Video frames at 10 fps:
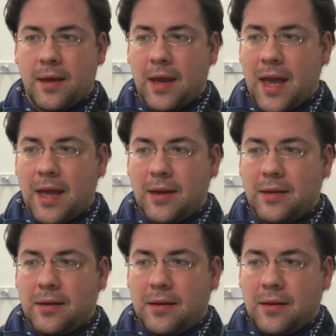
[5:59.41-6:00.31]

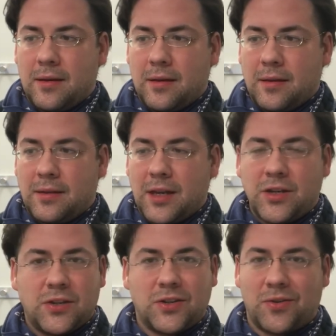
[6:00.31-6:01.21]
And they
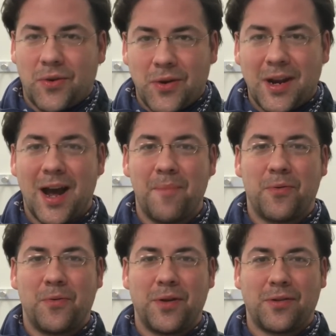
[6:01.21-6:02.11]
just screwed it up
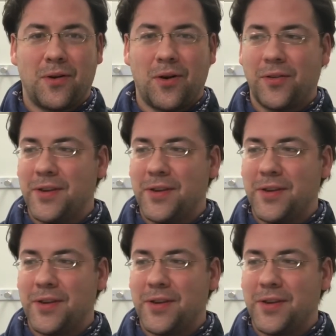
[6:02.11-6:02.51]
with all this